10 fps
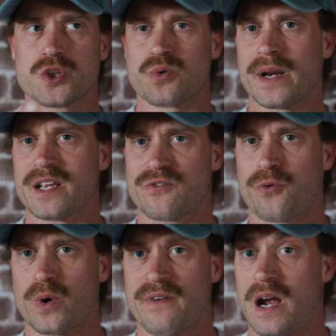28 to
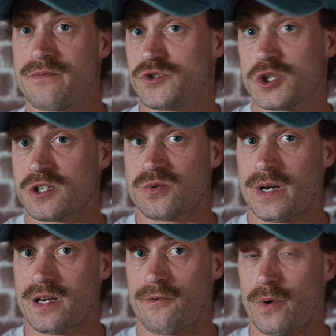45 just a
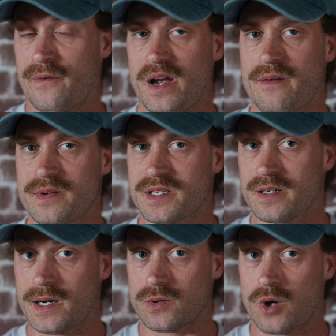28 to 45. It's
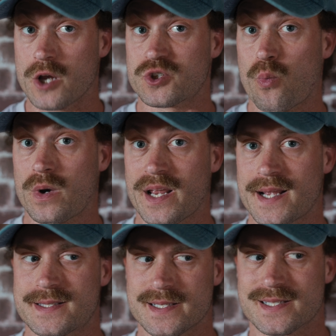now a
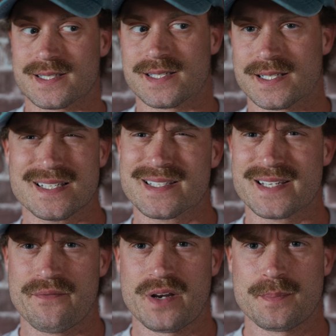28 to
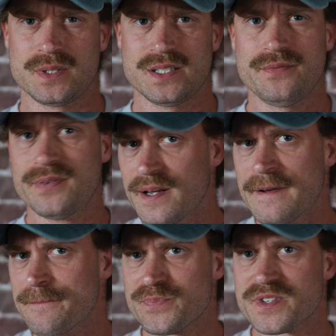67, I believe.
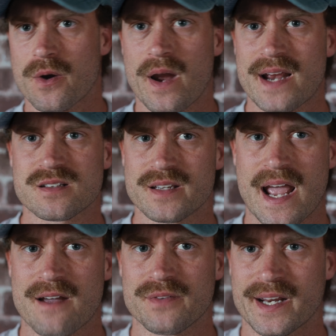So I actually
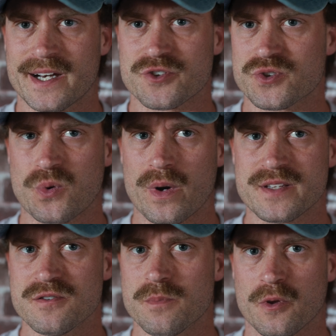have like an extra
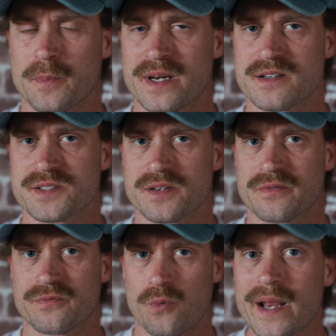22 millimeters
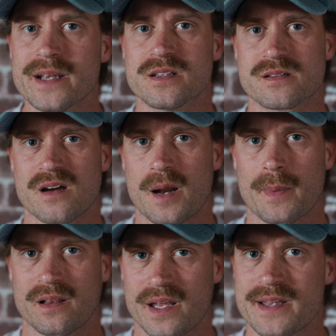of range on
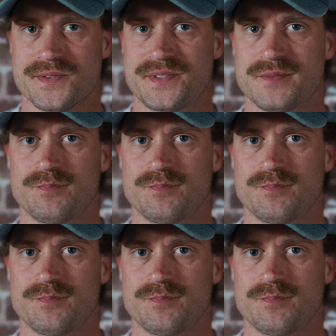my lens.